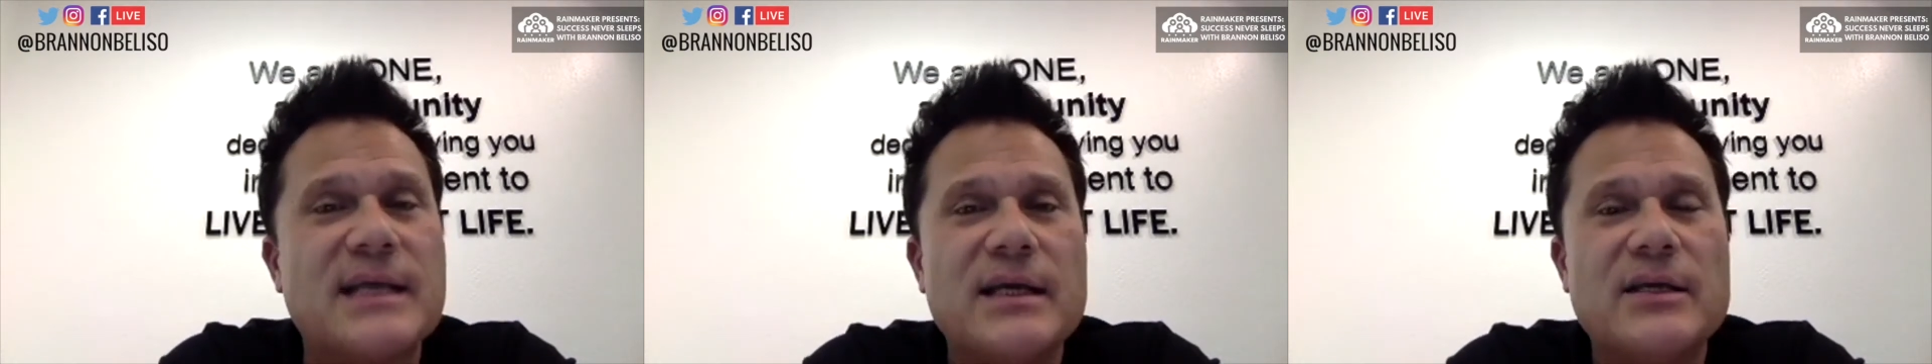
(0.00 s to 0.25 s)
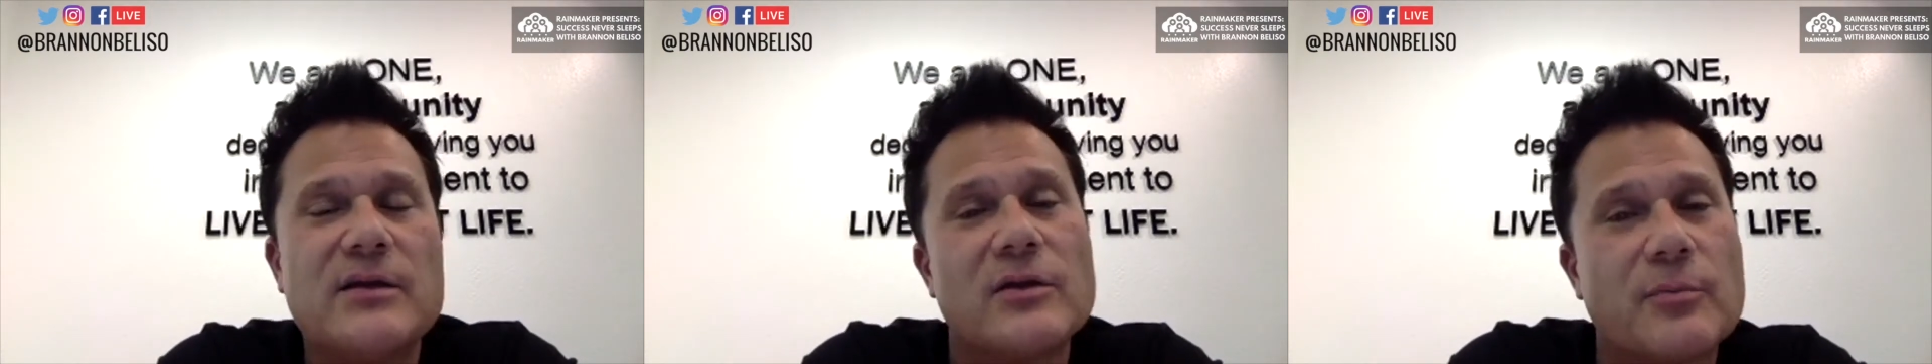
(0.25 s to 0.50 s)

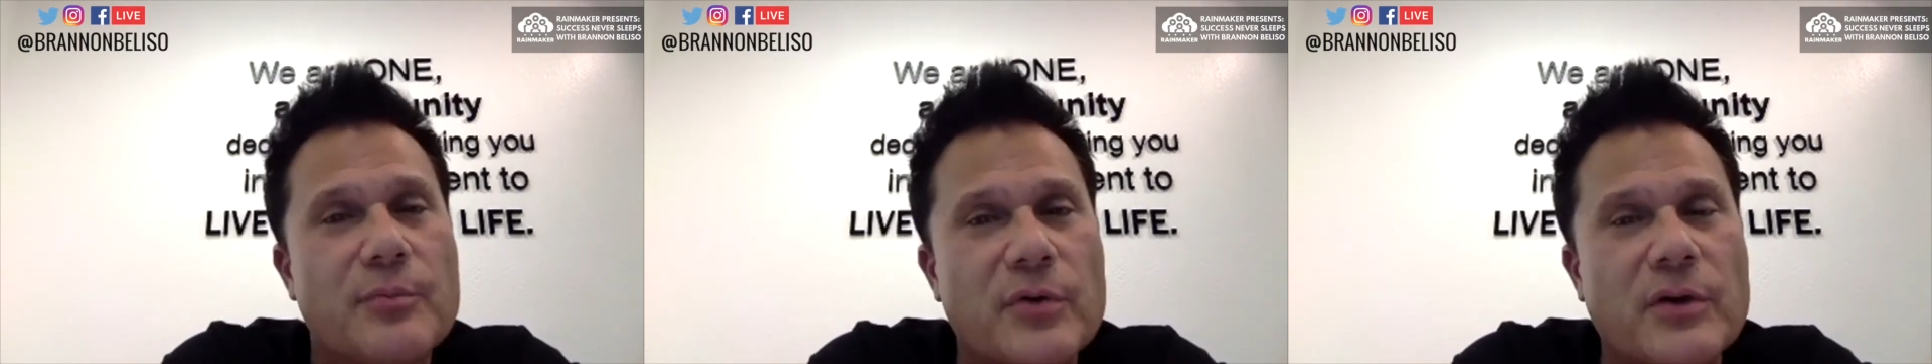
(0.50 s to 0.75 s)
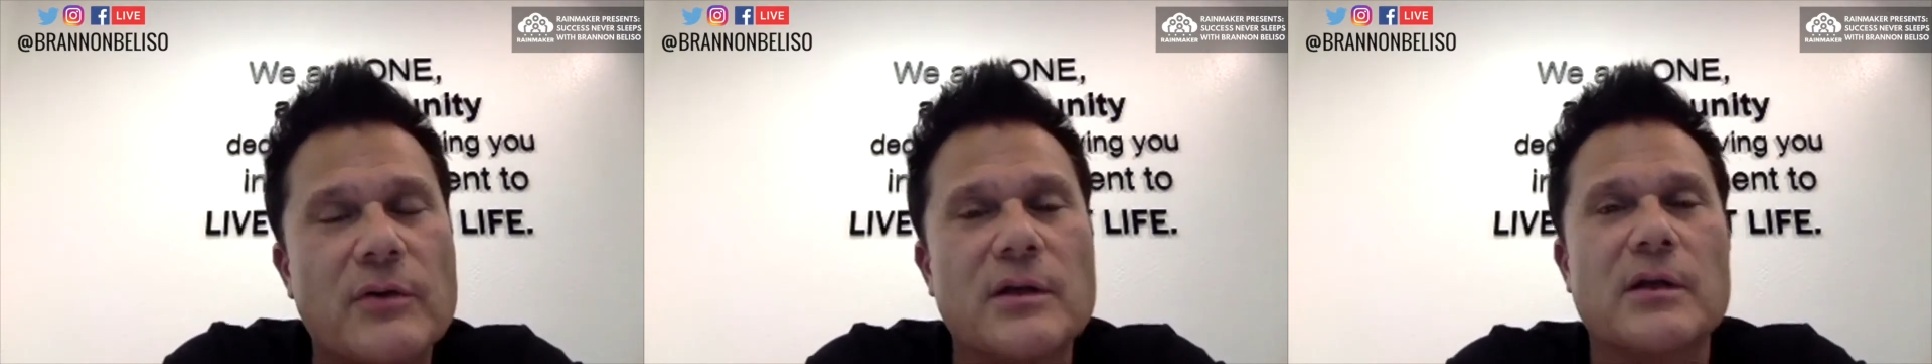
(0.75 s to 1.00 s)
You know, they're
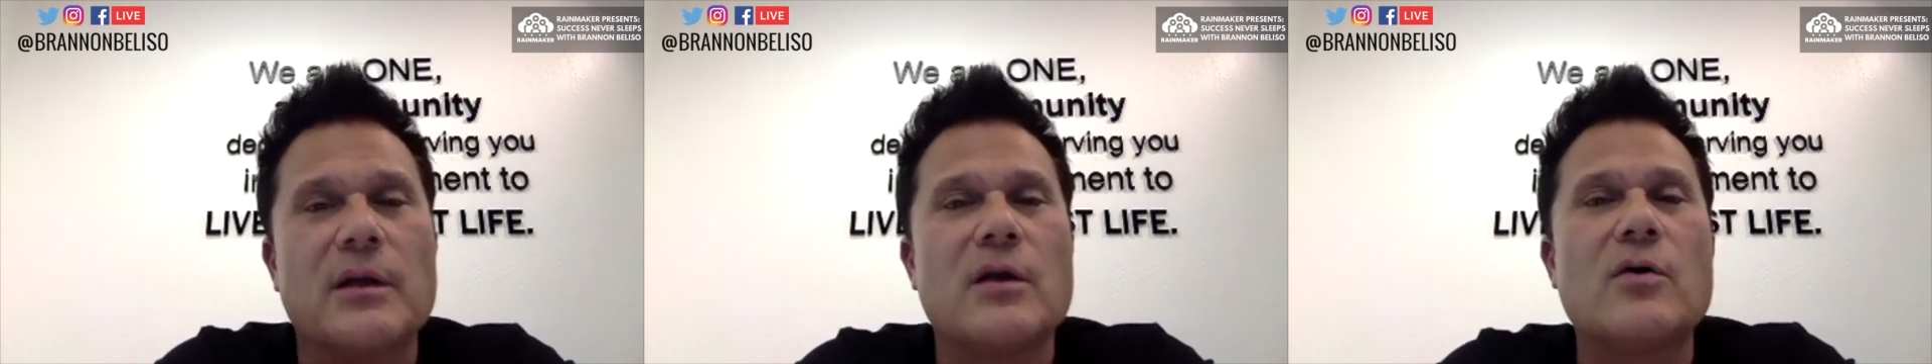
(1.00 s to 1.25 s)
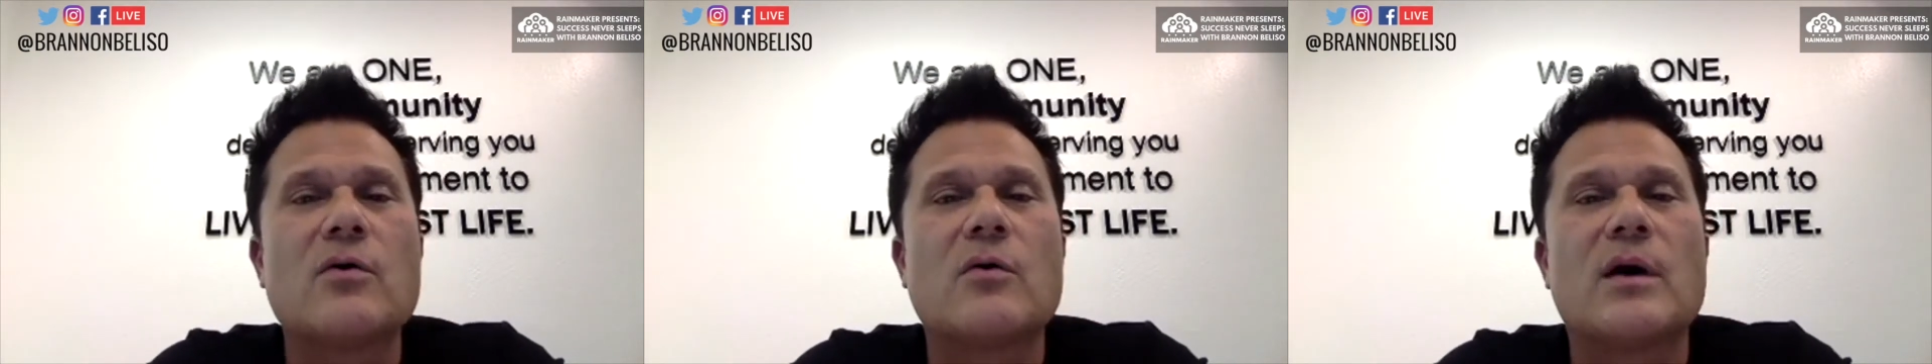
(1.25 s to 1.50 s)
putting their little
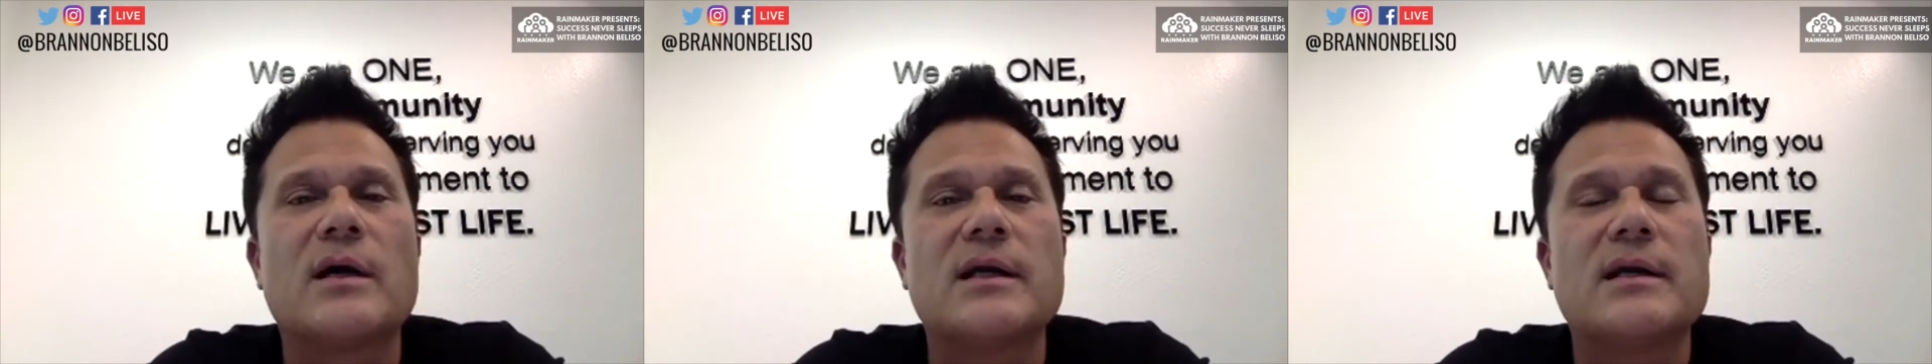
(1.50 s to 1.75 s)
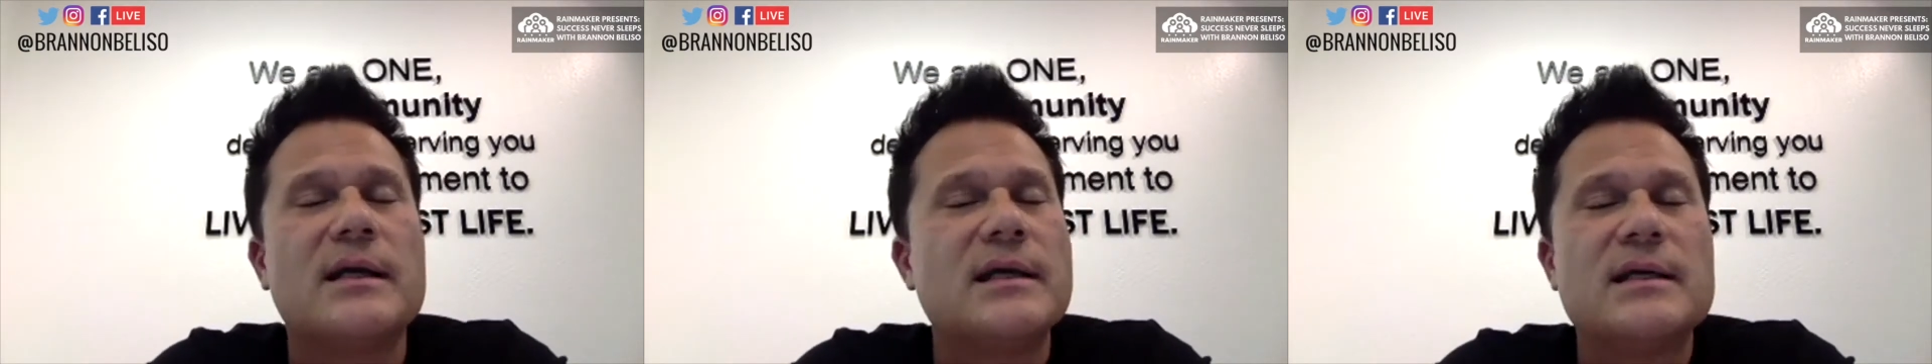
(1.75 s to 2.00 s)
logo on
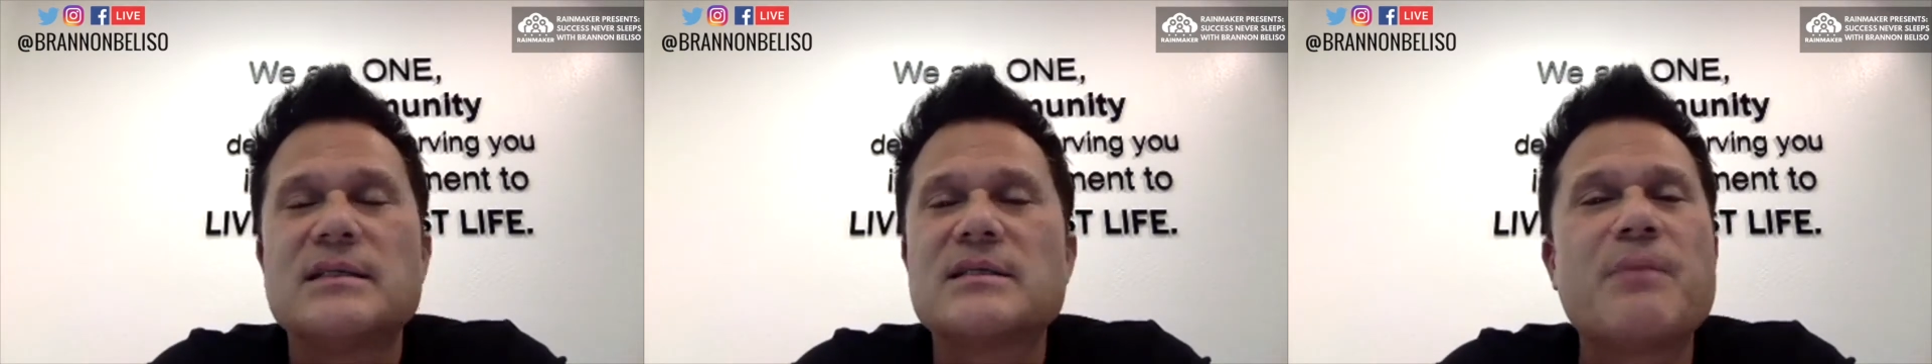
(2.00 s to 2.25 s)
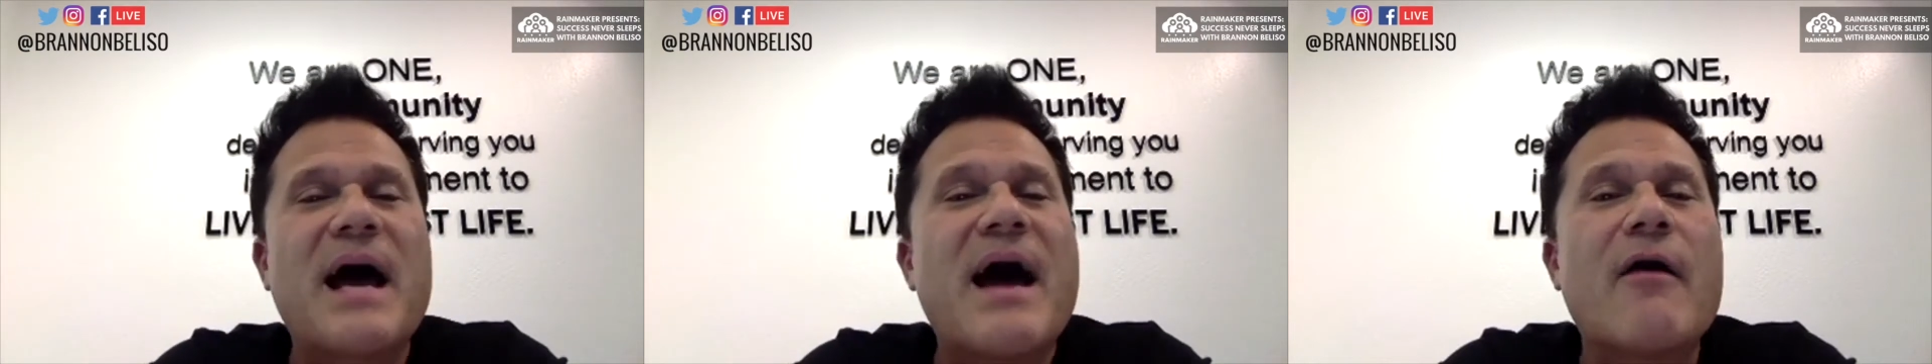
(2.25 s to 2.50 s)
it. It's
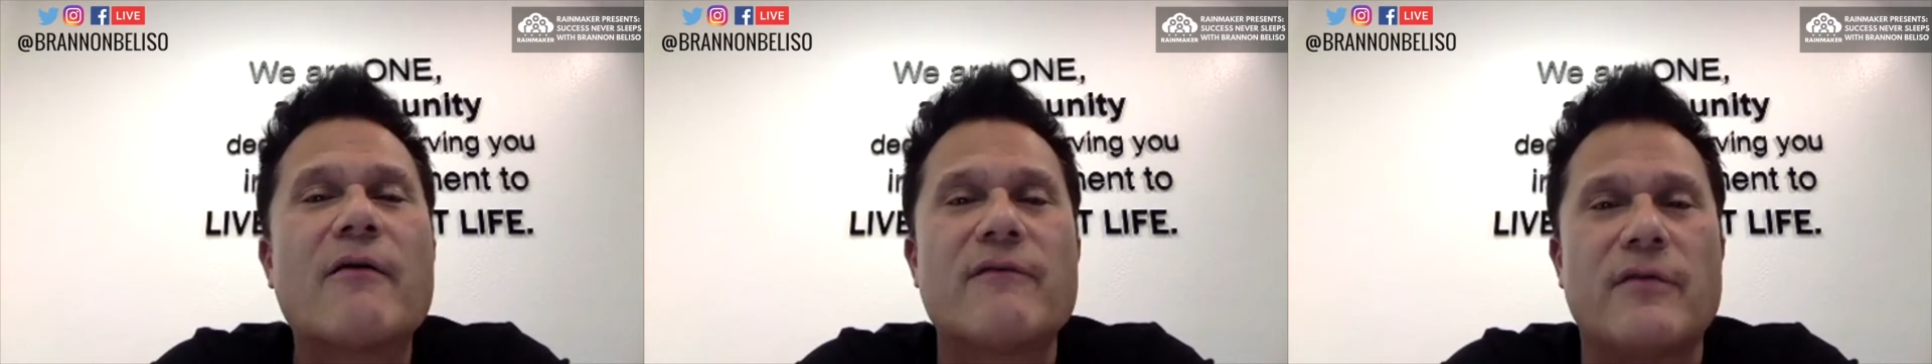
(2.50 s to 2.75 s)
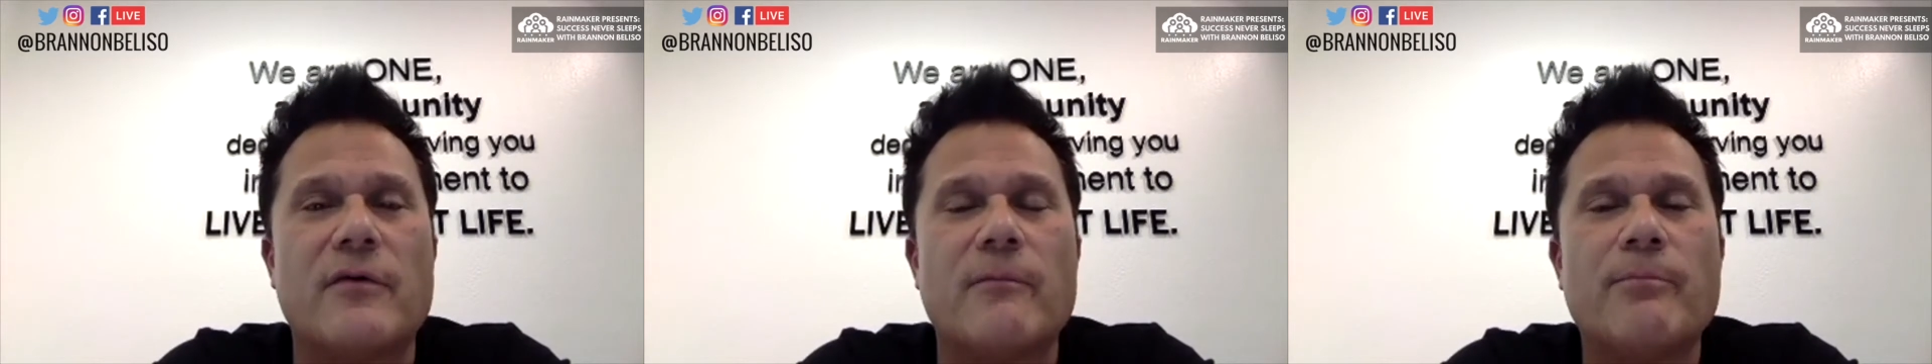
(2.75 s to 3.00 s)

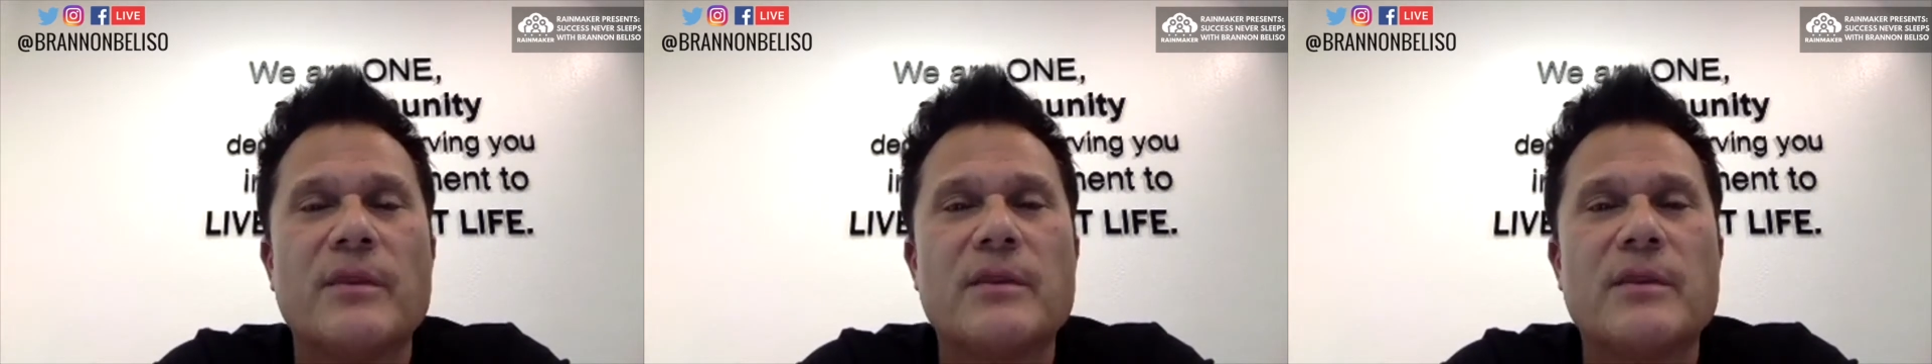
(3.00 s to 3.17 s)
powerful.